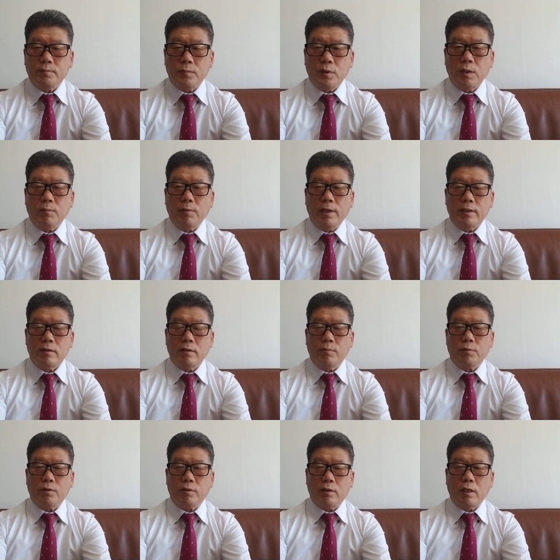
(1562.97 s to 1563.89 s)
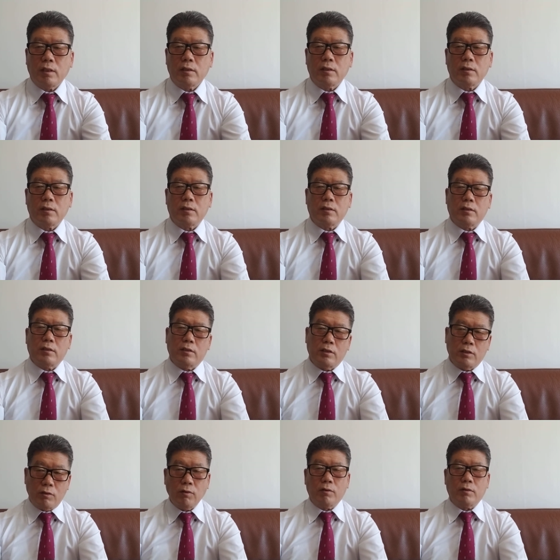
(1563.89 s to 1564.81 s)
inflation protect
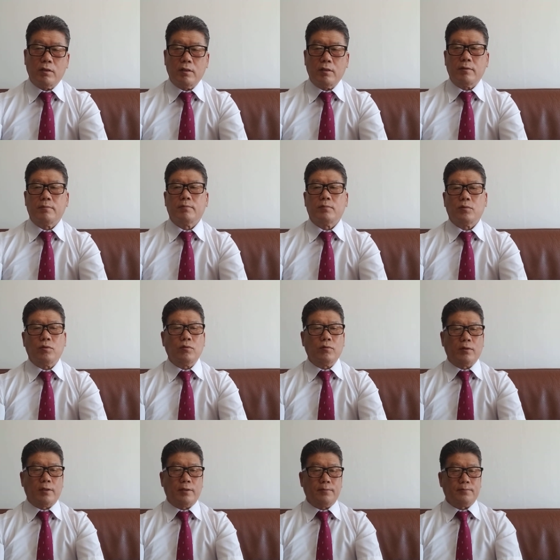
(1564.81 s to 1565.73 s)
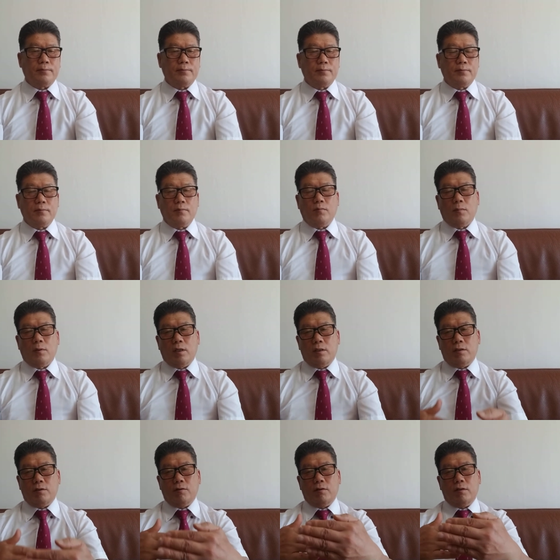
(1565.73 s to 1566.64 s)
security too.
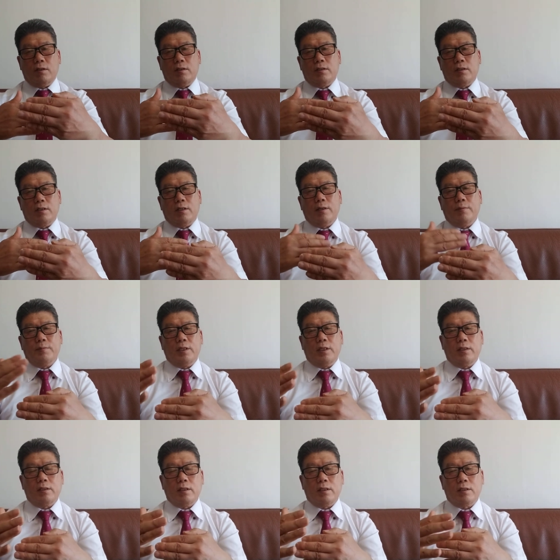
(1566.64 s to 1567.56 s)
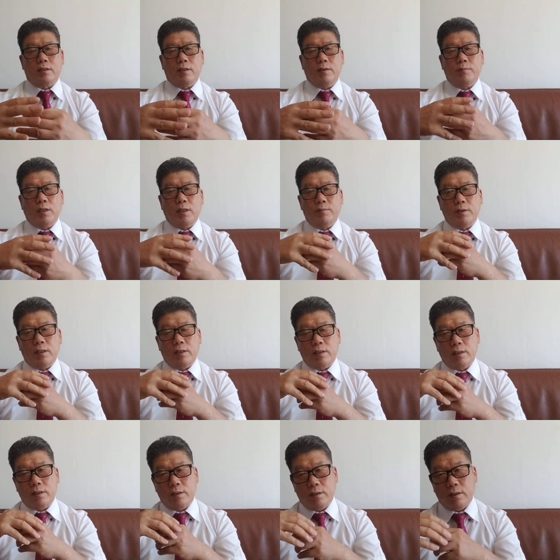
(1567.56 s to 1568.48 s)
Security is the meaning that sometimes they
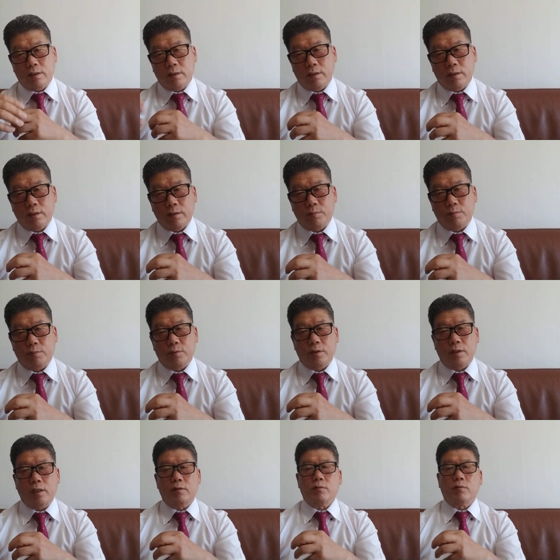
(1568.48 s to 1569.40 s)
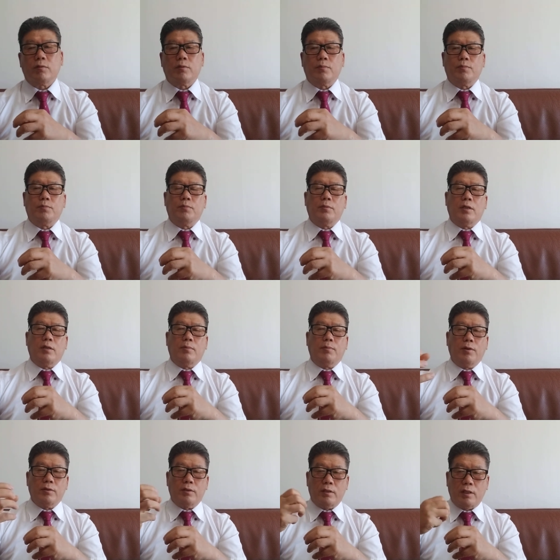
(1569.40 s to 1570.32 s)
can sell to
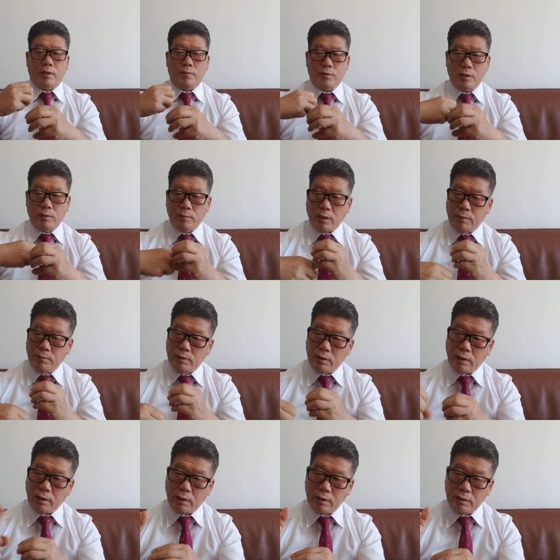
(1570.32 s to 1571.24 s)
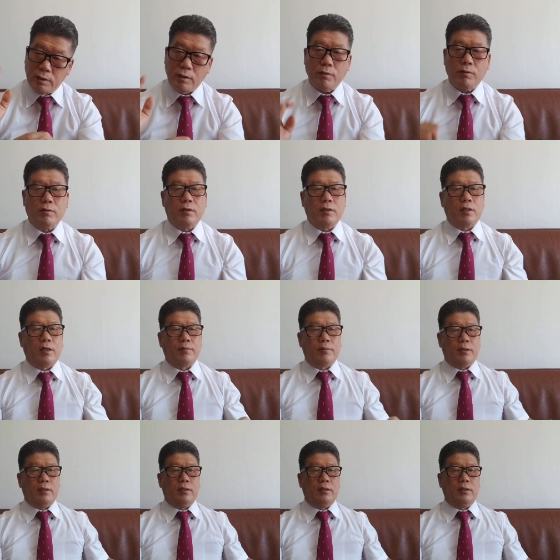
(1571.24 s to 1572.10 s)
bond type, sometimes they can security type.